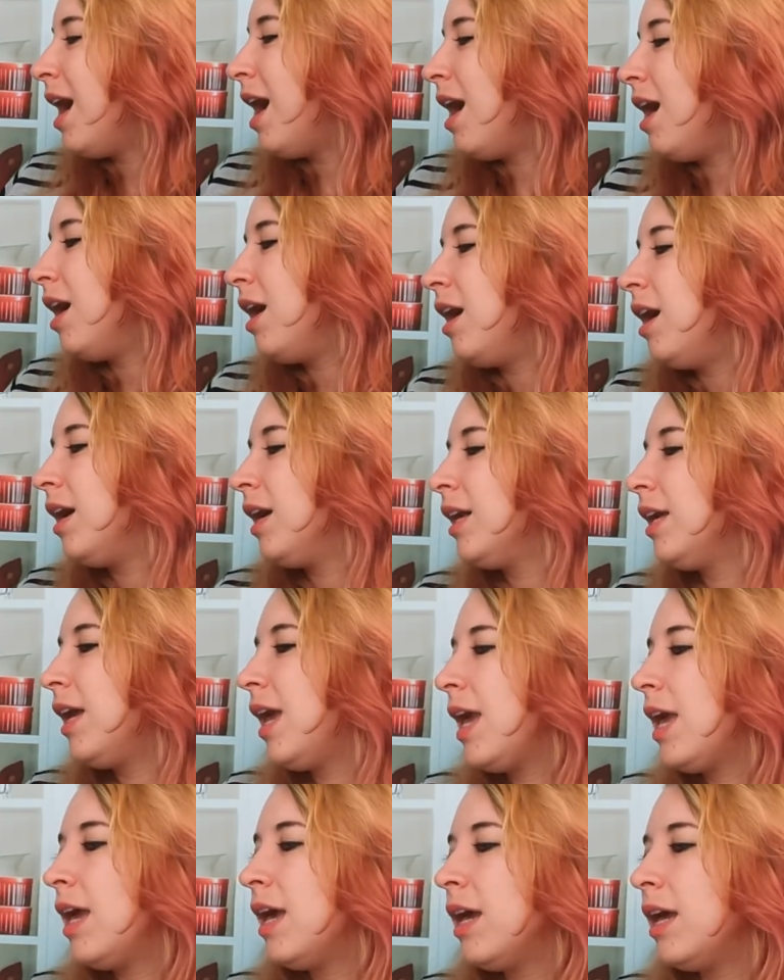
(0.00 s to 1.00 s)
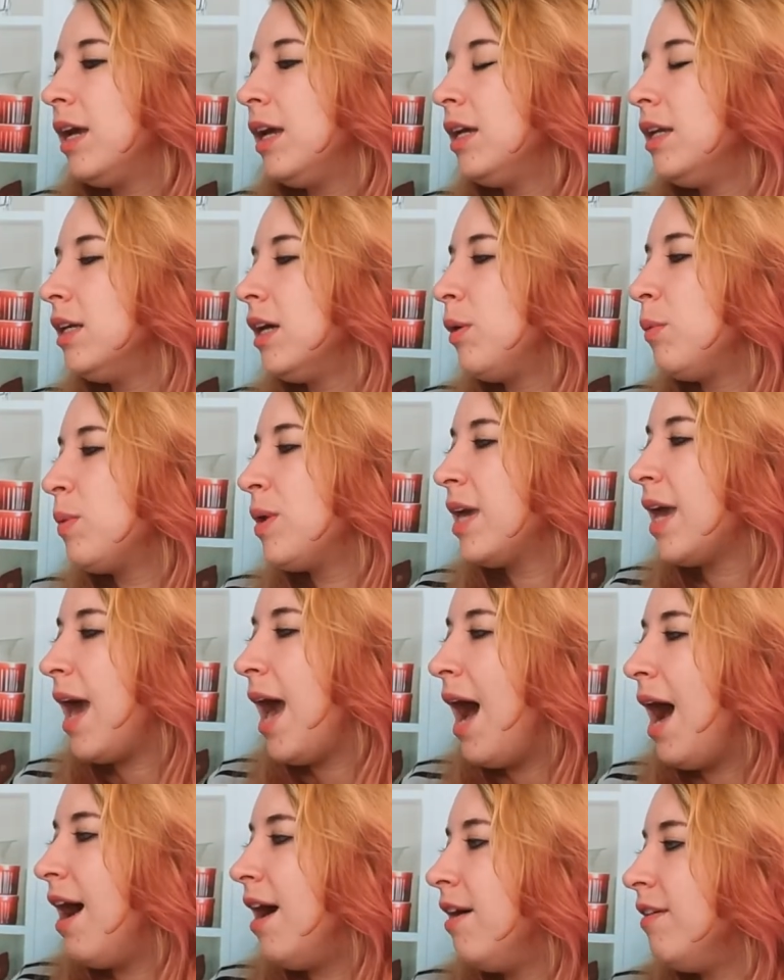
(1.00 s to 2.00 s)
And we
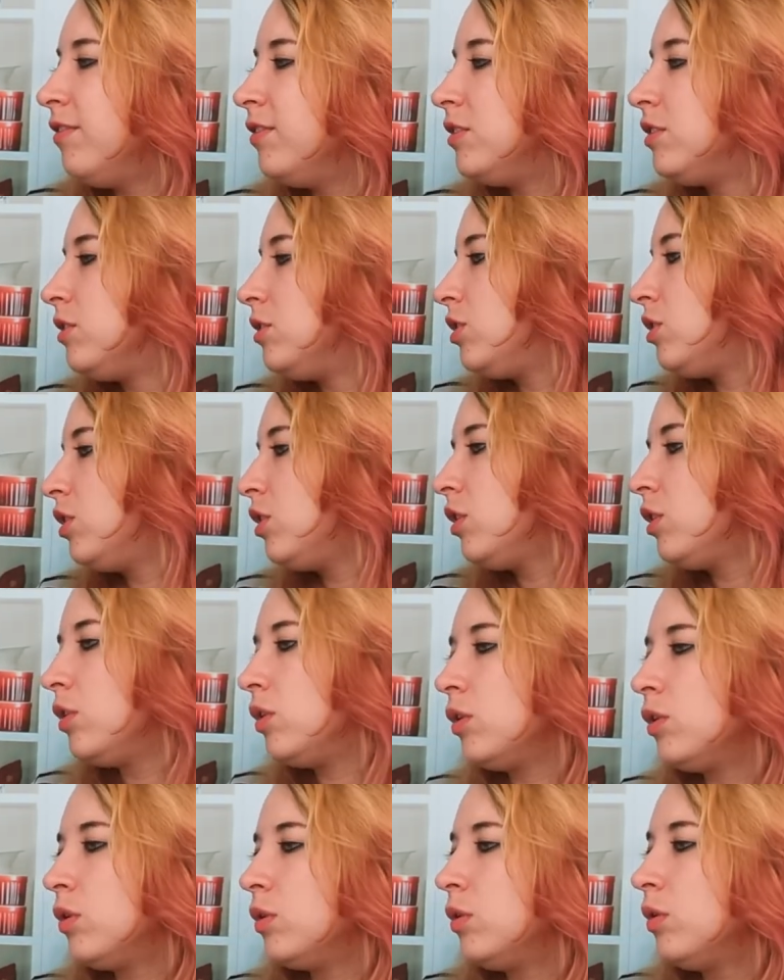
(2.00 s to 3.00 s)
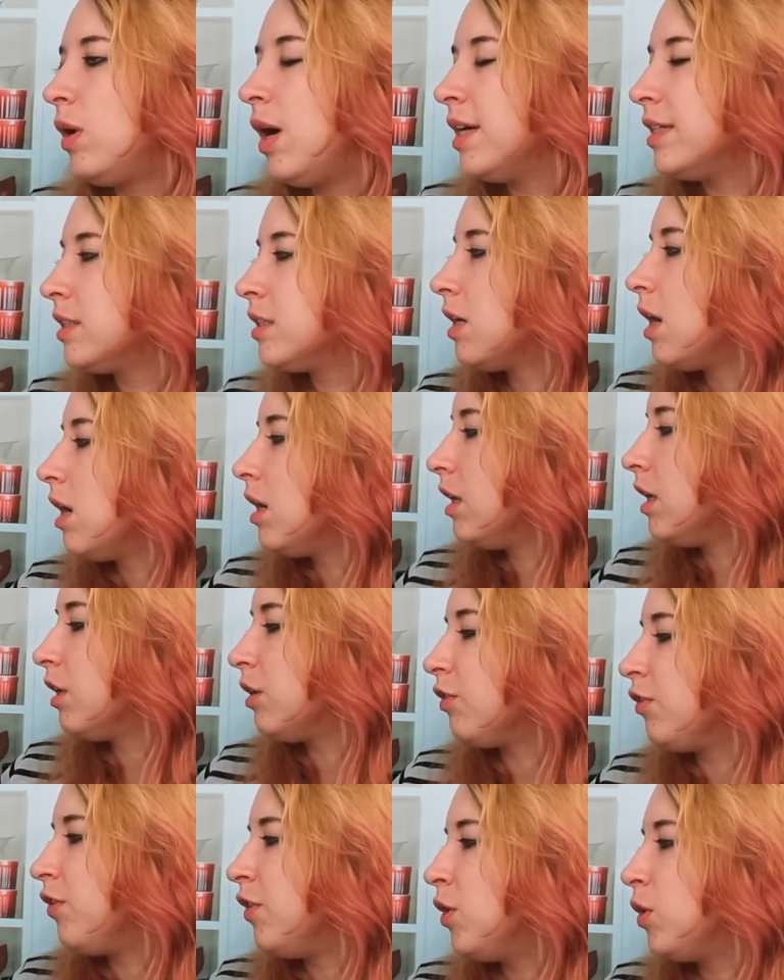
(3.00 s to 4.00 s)
have two. I saw
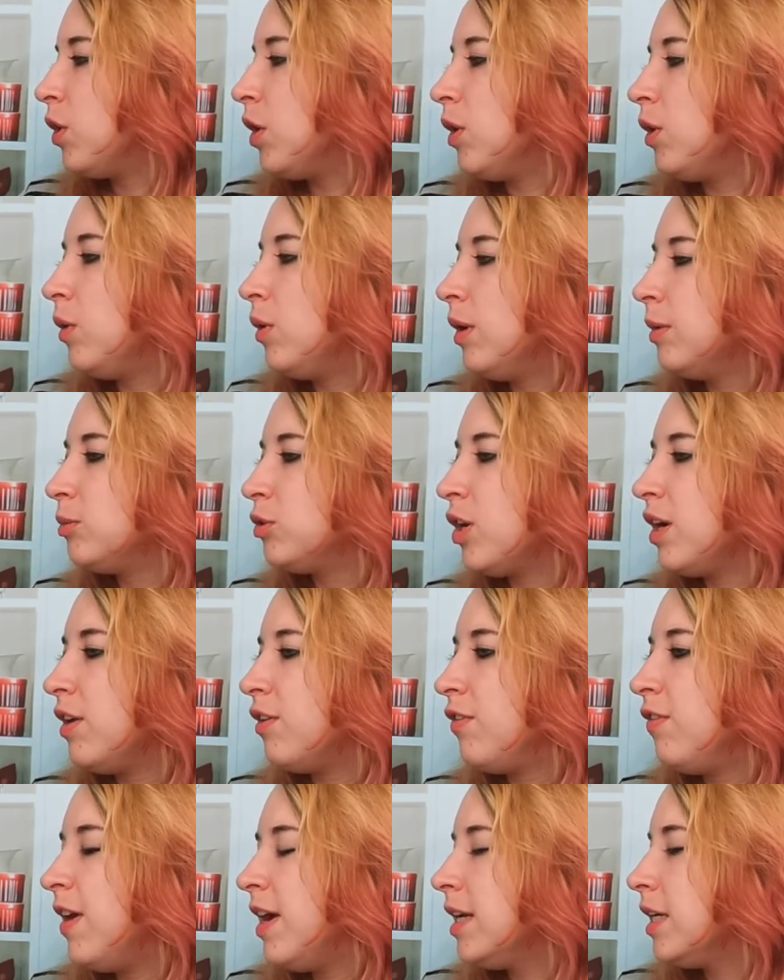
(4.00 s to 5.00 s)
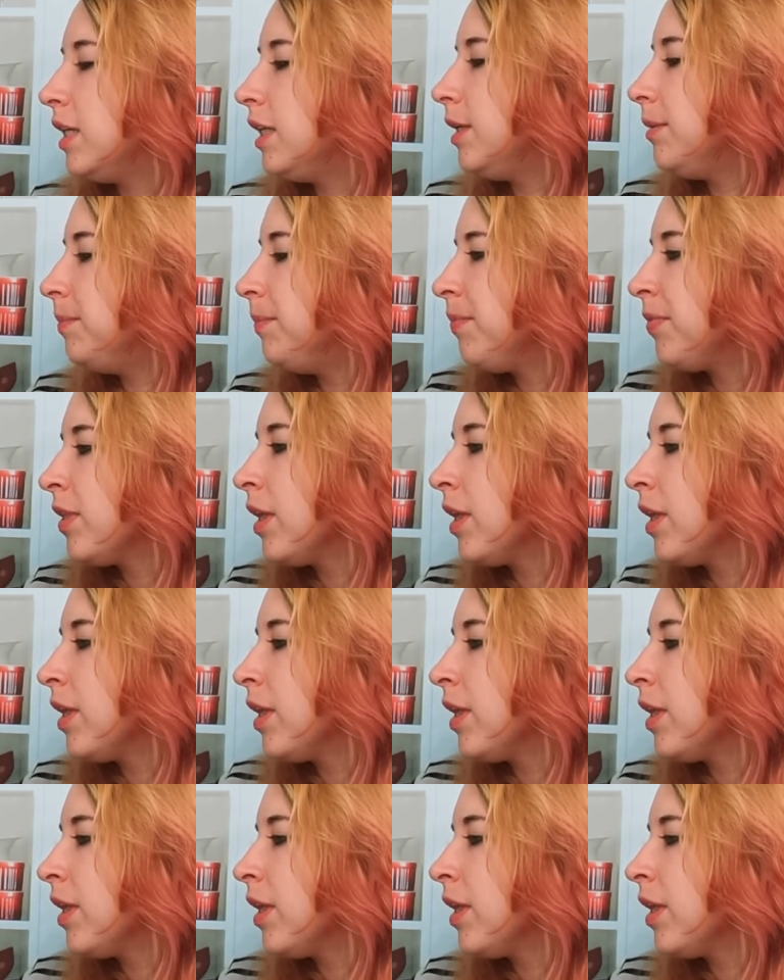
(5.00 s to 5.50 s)
another photo. I'm trying to find it.